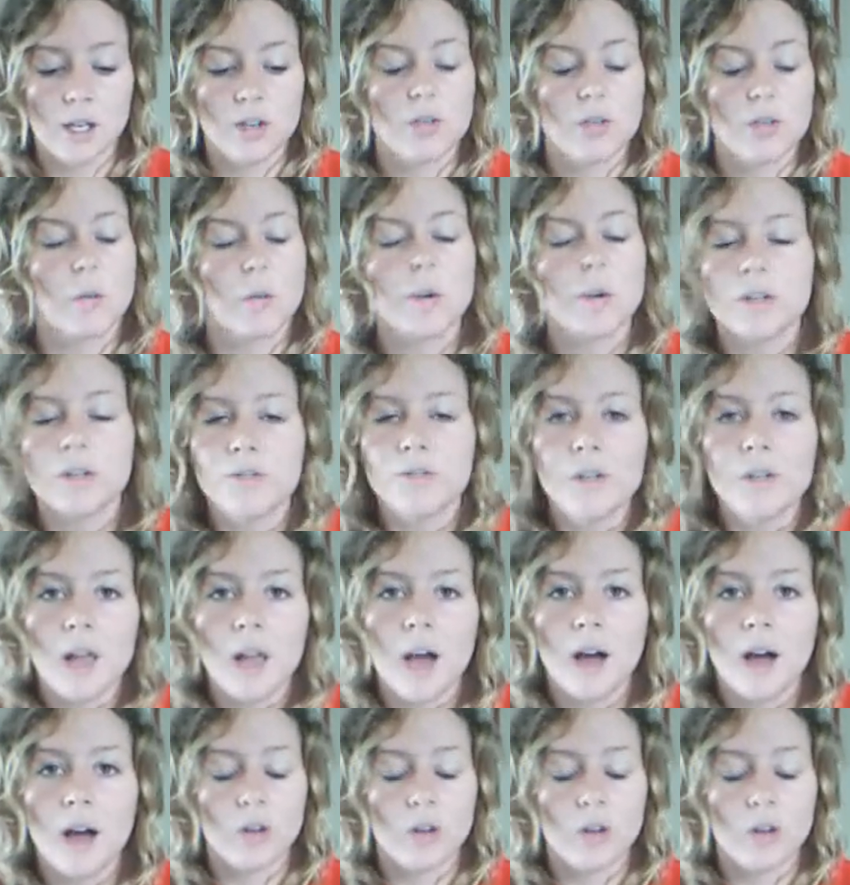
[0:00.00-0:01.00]
the word of
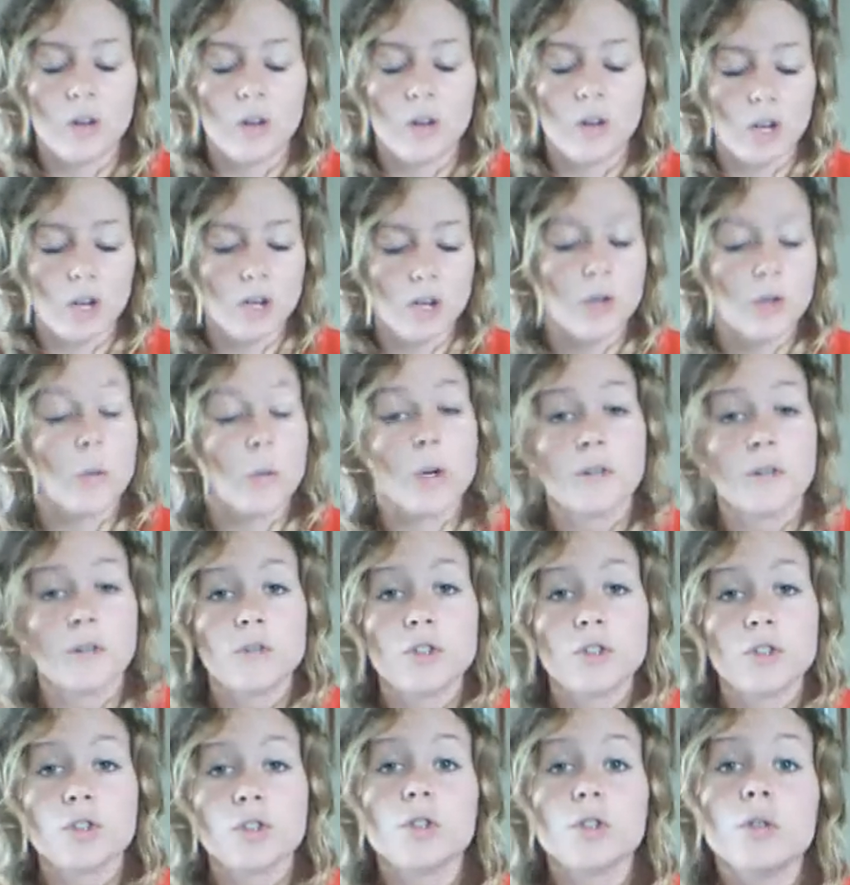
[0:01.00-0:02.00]
love, the word
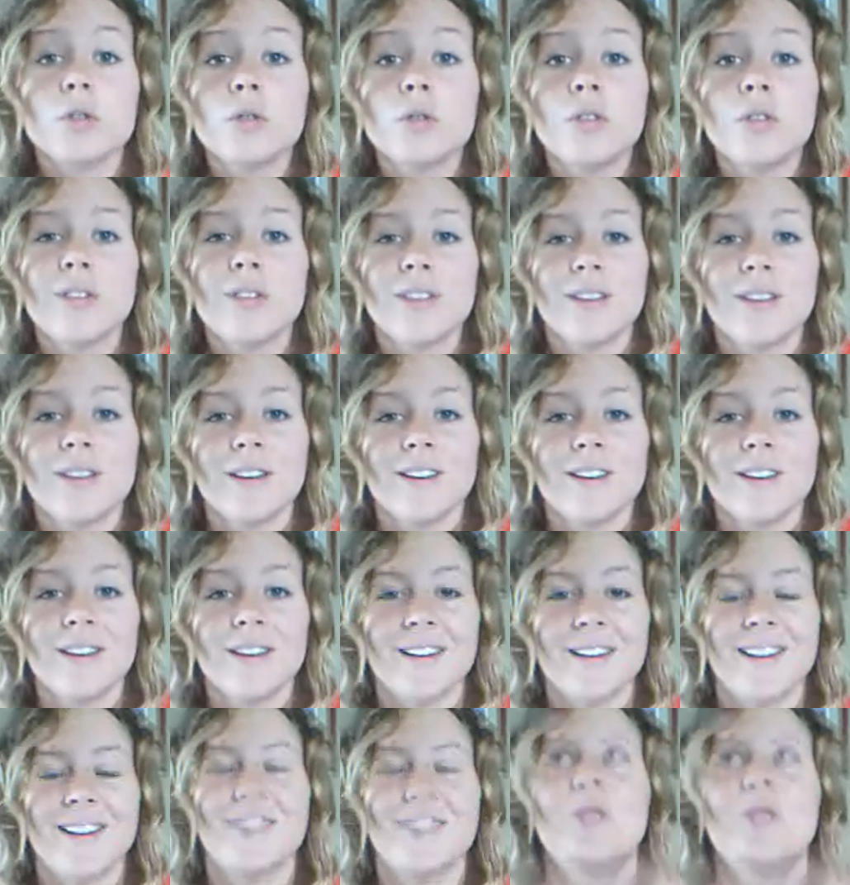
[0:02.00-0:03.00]
of truth,
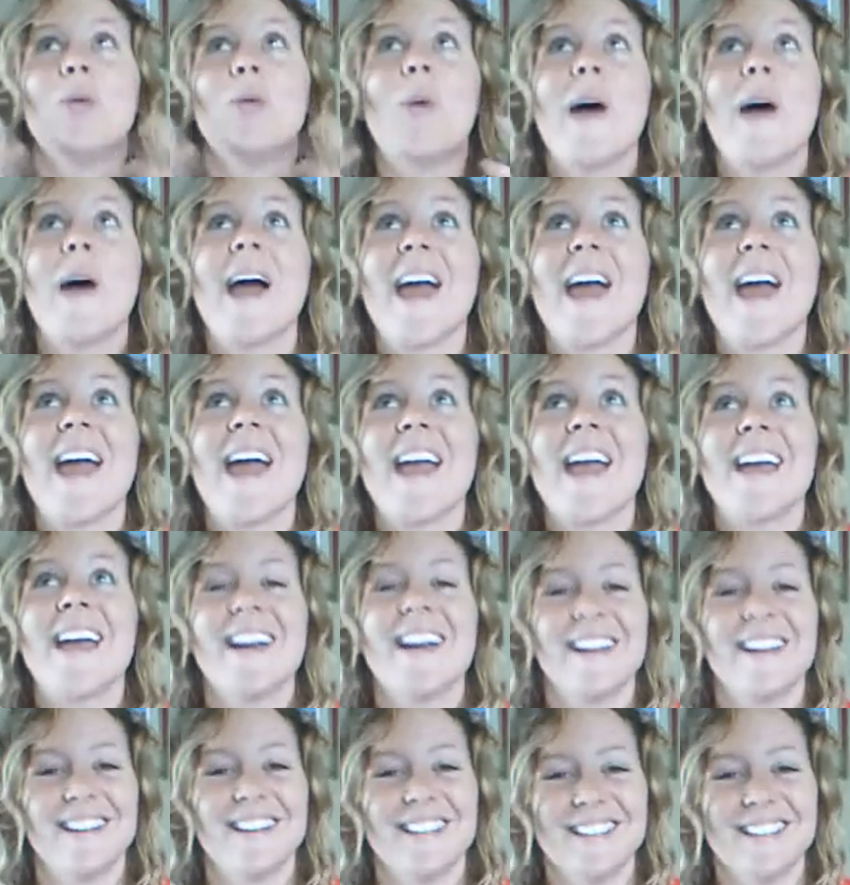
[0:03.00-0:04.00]
and the way